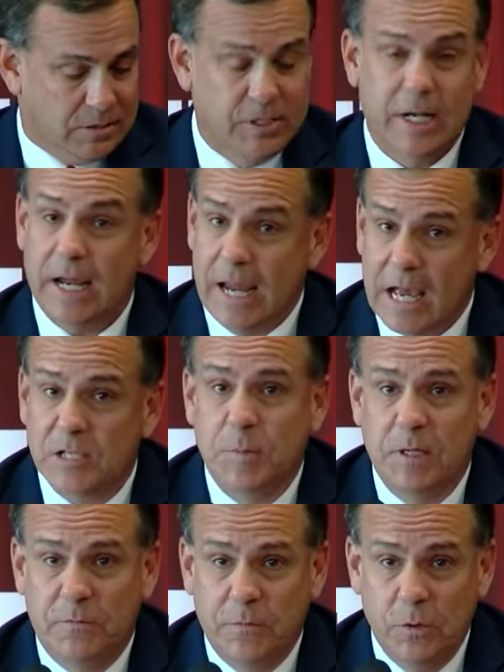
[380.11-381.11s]
Today has
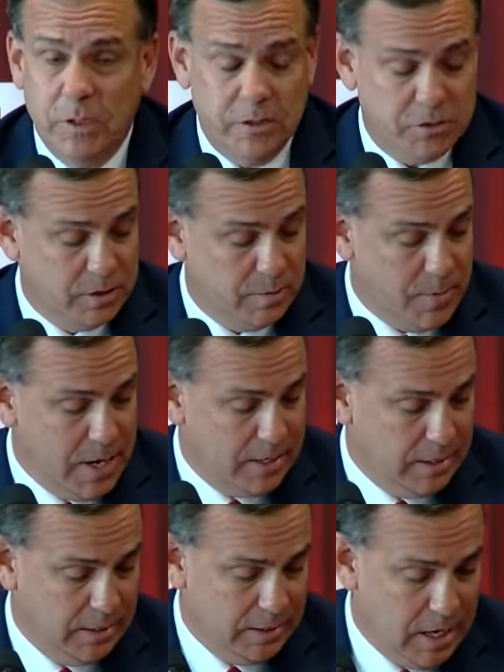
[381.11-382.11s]
been a few years in the
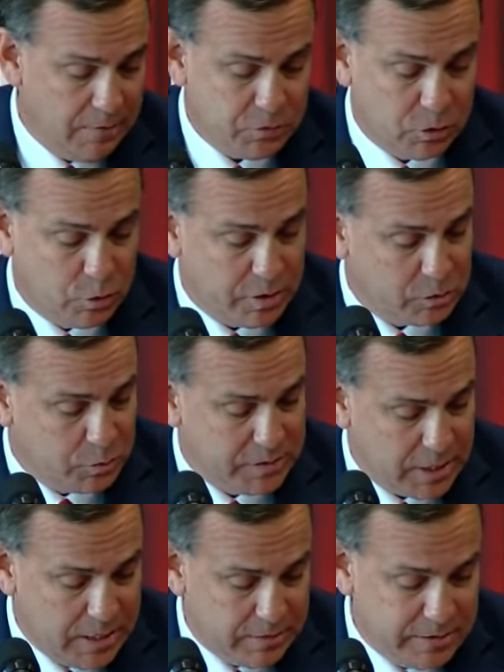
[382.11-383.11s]
making. After Chris
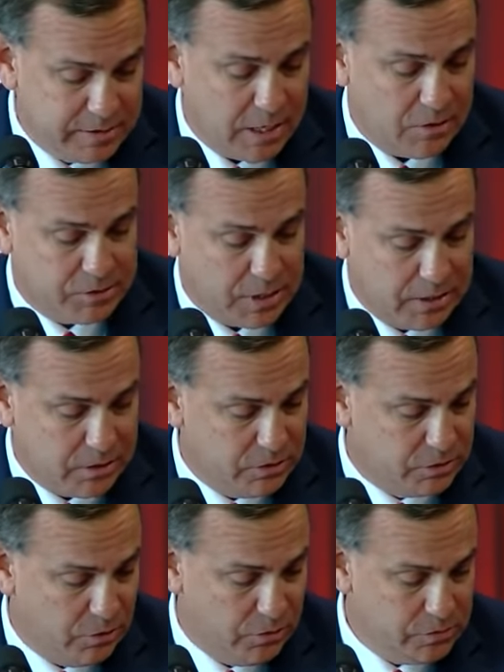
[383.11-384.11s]
retained these outside
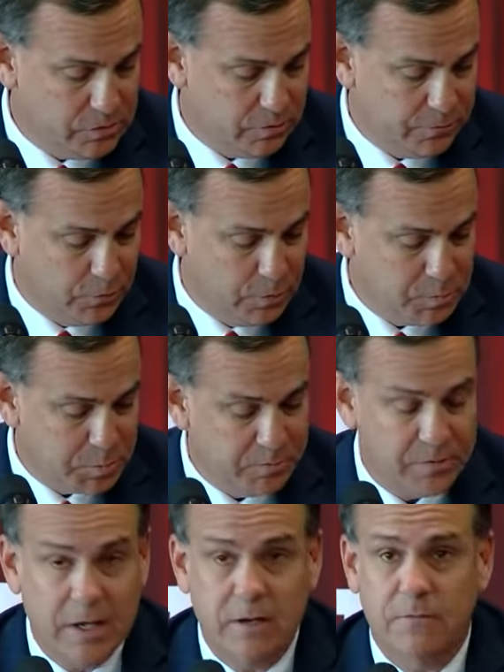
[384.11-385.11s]
consultants, the firms
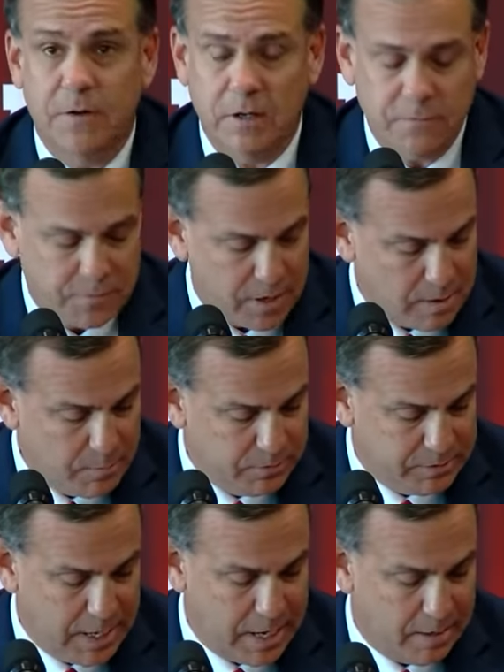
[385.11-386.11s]
provided verifiable
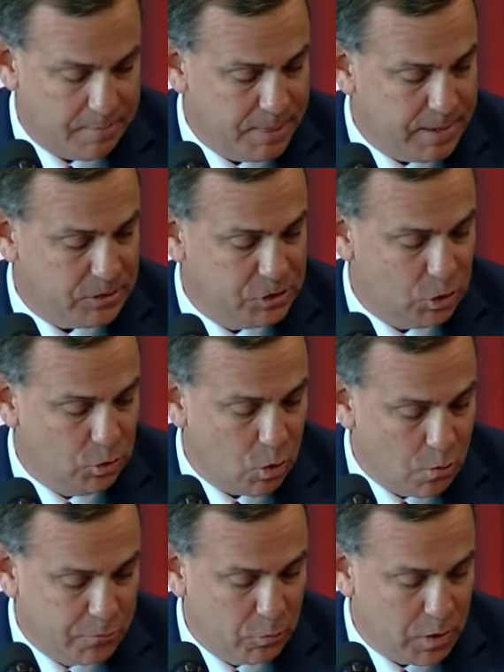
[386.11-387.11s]
data that showed
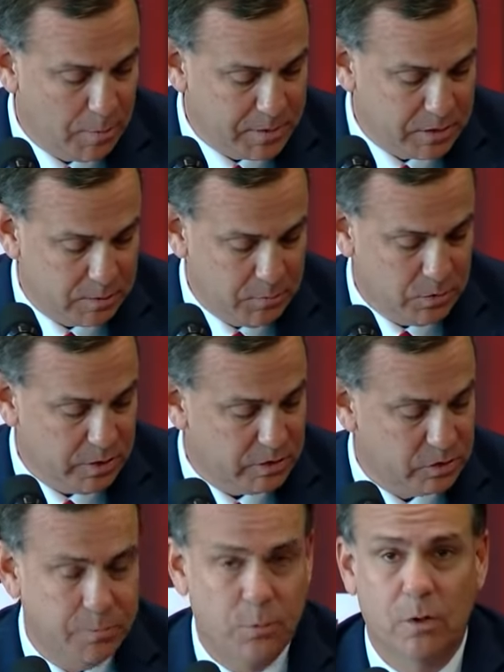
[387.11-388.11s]
overwhelming community
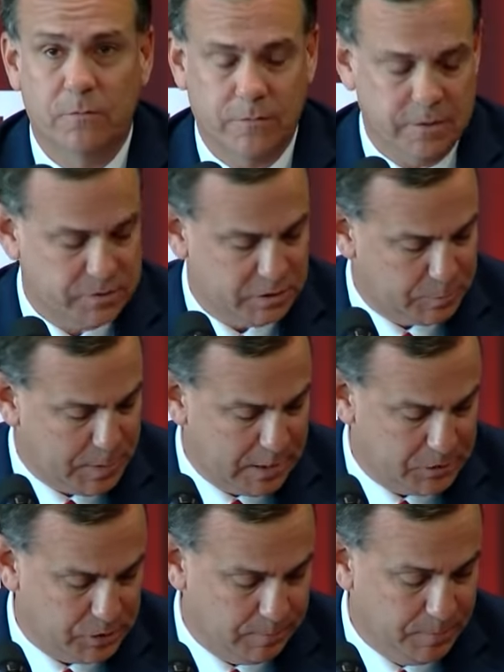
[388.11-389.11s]
support for this
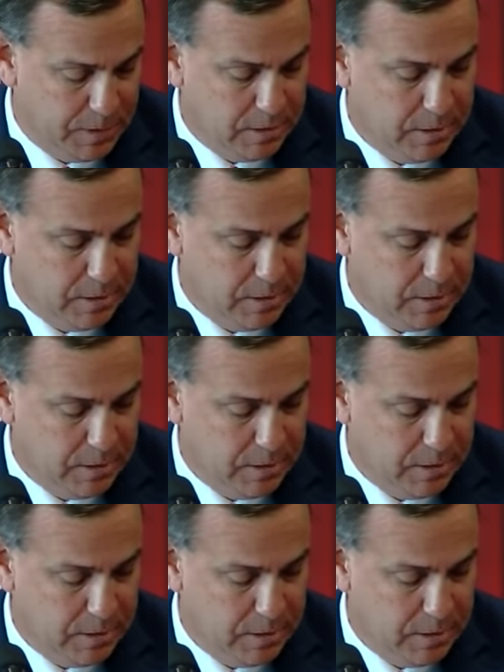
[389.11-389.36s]
expansion.